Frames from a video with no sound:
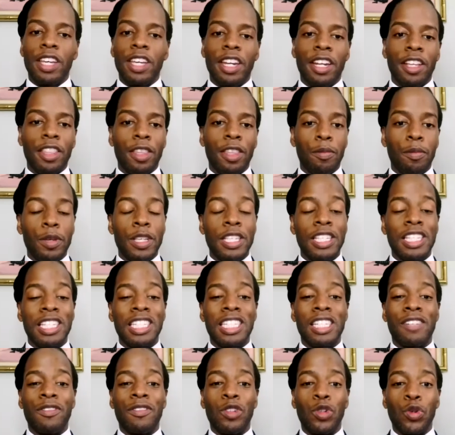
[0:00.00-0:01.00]
to get in the
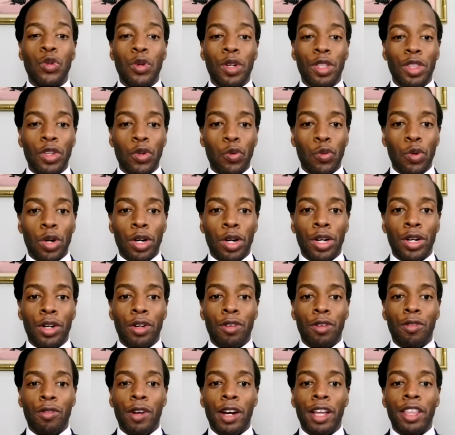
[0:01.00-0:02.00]
business of doing the
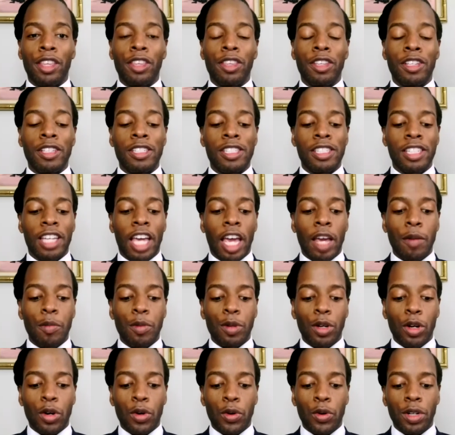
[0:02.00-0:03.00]
work rather than
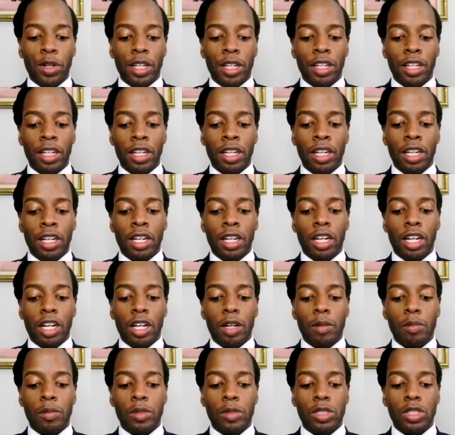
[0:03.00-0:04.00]
scapegoating.
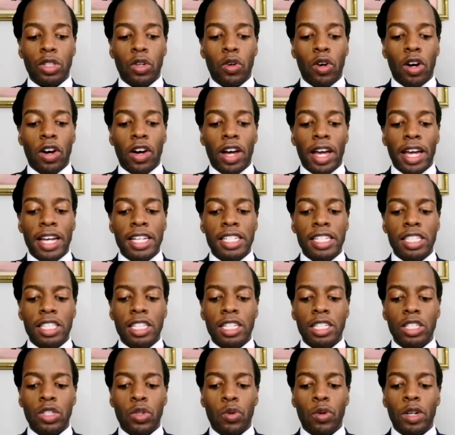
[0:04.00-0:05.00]
So I'll ask
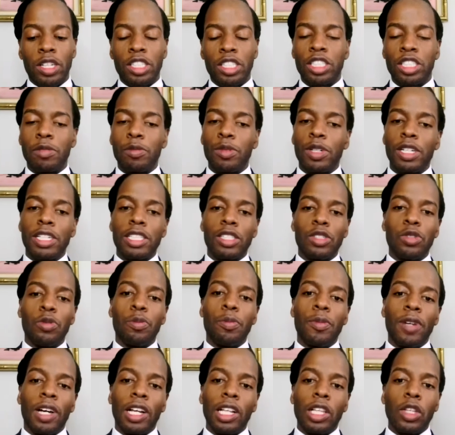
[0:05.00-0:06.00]
this question because
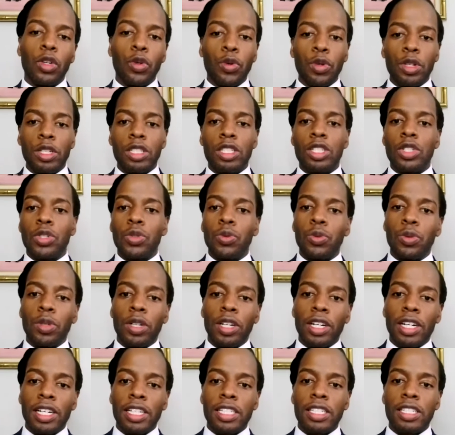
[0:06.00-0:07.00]
you alluded to
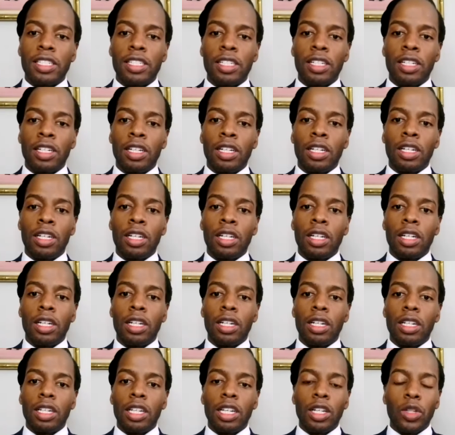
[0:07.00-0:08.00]
us
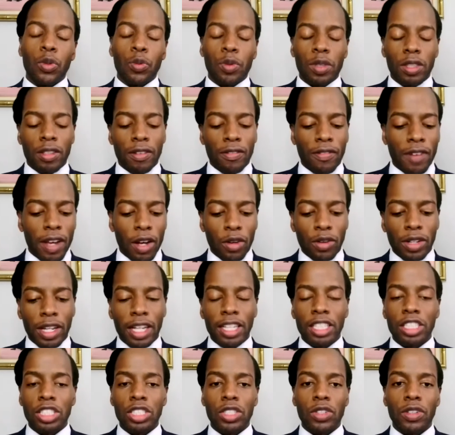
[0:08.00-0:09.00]
dealing with the
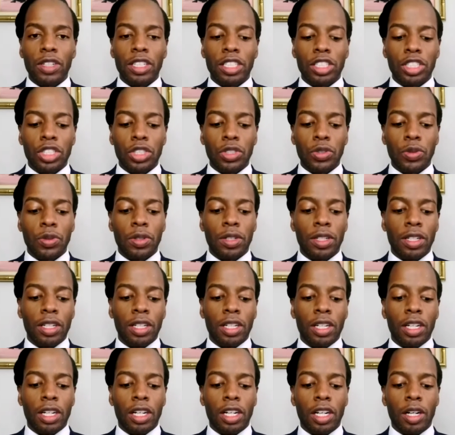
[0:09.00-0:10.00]
foundational issue.
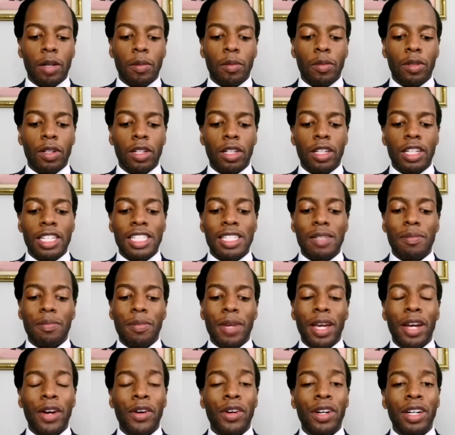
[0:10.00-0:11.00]
Does
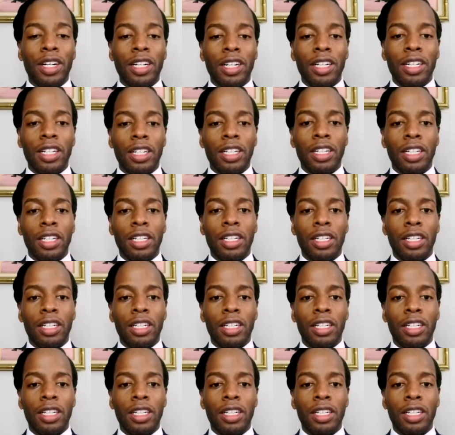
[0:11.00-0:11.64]
America,